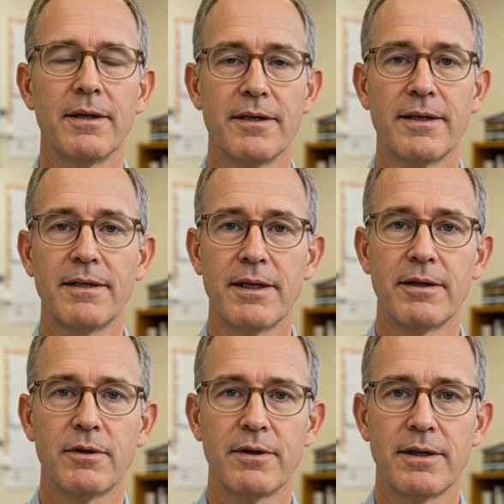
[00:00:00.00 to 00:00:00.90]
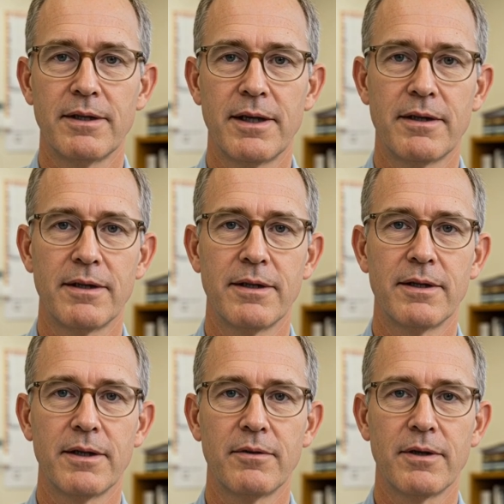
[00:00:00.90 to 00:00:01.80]
These signals suggested the
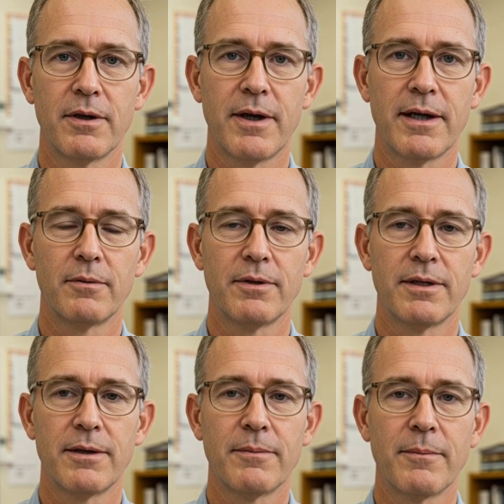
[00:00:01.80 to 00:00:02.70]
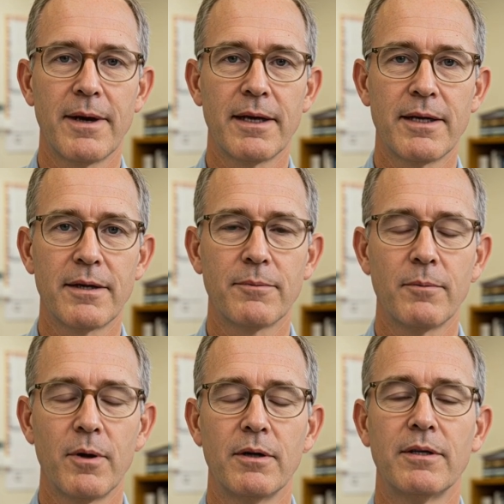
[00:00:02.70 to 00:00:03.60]
silver crash was symptomatic of
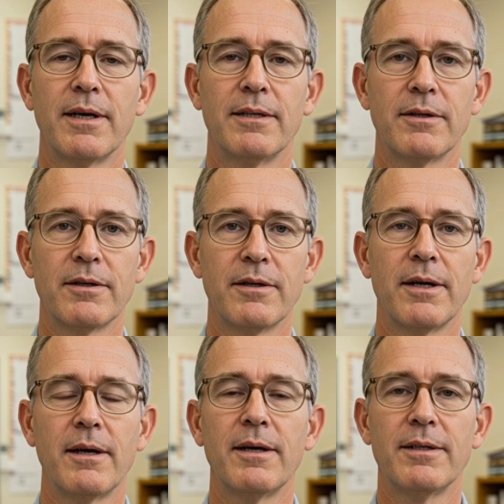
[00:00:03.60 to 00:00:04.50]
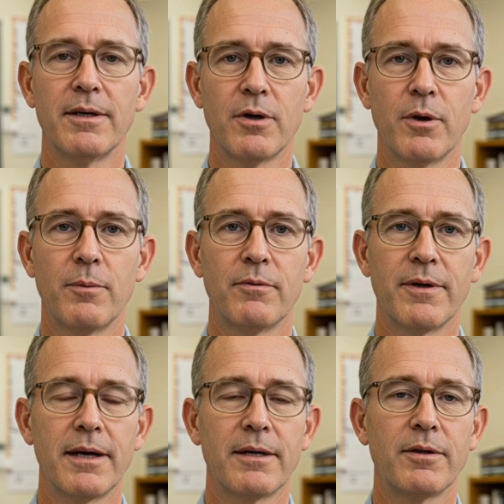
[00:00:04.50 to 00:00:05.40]
broader tensions in the global
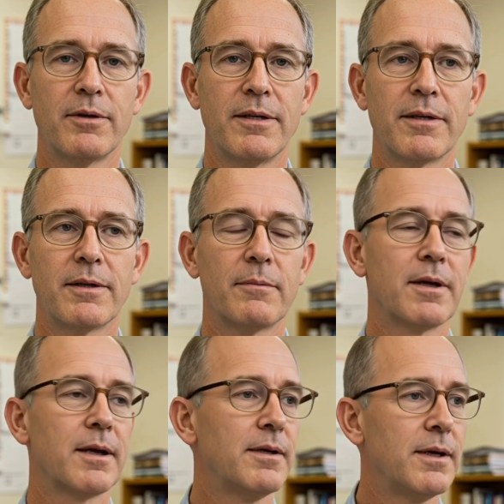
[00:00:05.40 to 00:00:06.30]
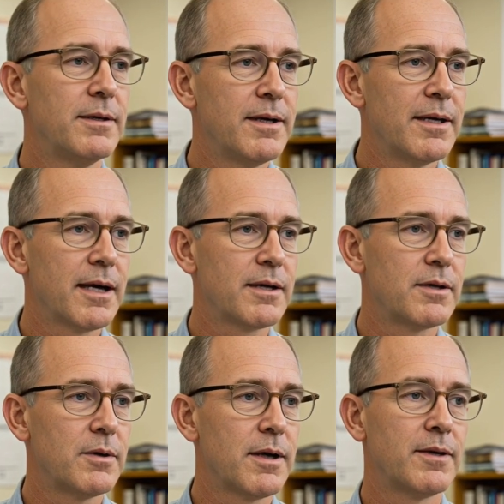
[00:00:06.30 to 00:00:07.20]
financial system, nothing
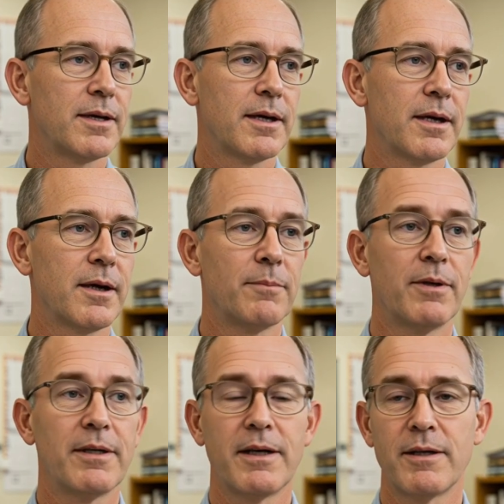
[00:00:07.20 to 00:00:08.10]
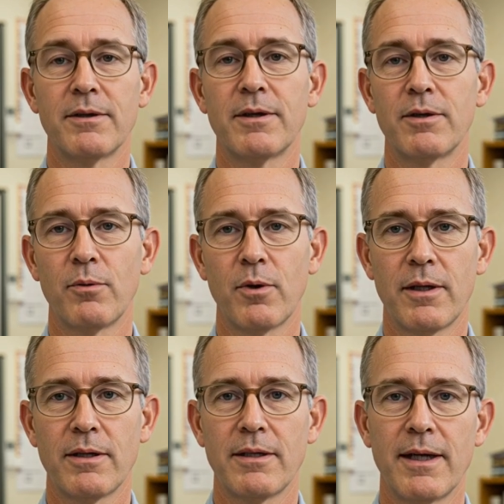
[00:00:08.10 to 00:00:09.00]
catastrophic, but enough to
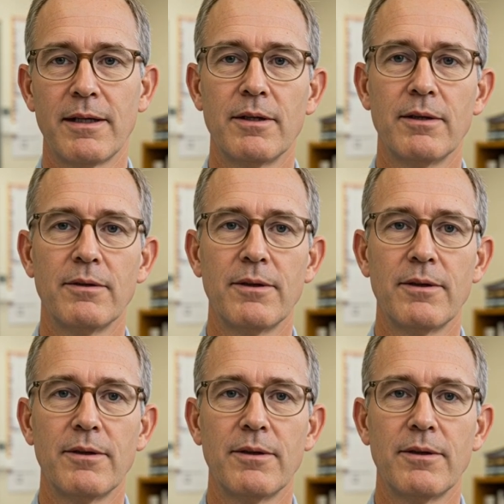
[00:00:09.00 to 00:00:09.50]
warrant attention.